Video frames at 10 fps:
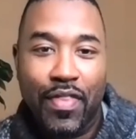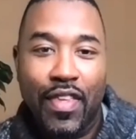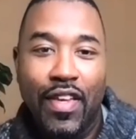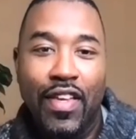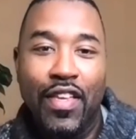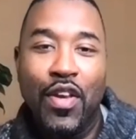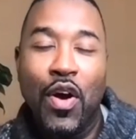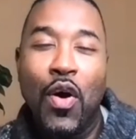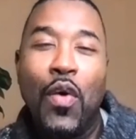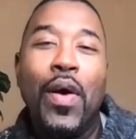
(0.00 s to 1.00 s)

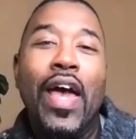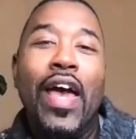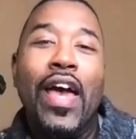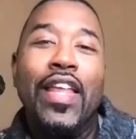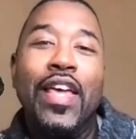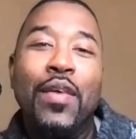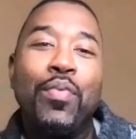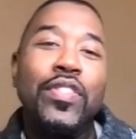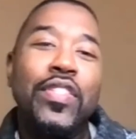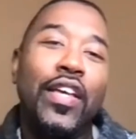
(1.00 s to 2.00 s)
And in
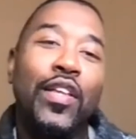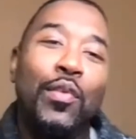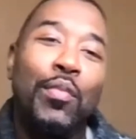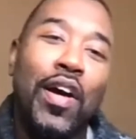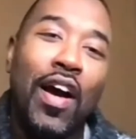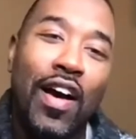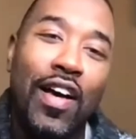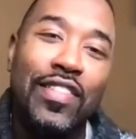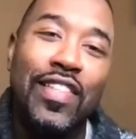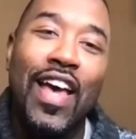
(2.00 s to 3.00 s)
particular
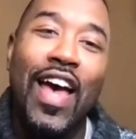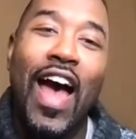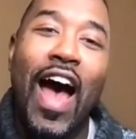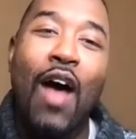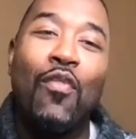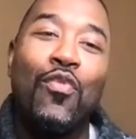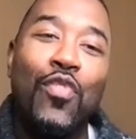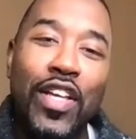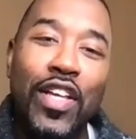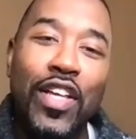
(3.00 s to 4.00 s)
because I
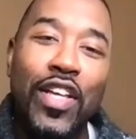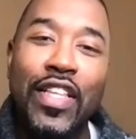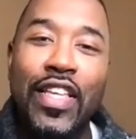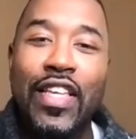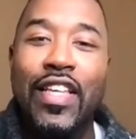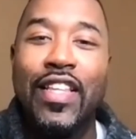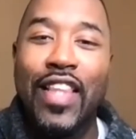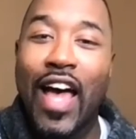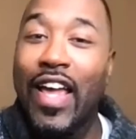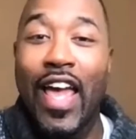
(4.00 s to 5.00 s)
really
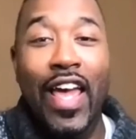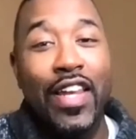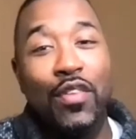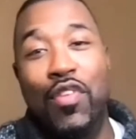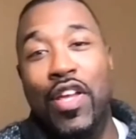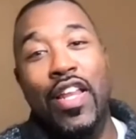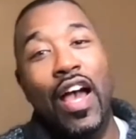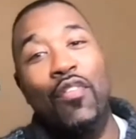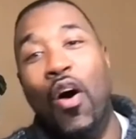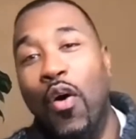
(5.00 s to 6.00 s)
like Andy Reid. I've
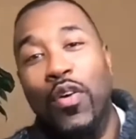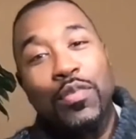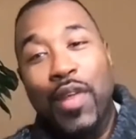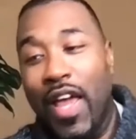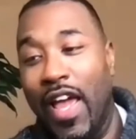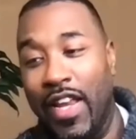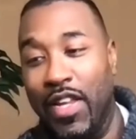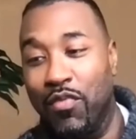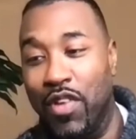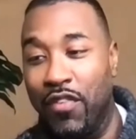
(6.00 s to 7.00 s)
always been an Andy
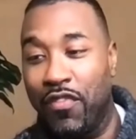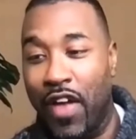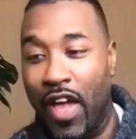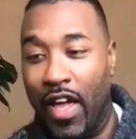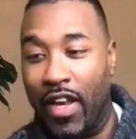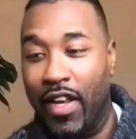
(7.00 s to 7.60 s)
Reid fan.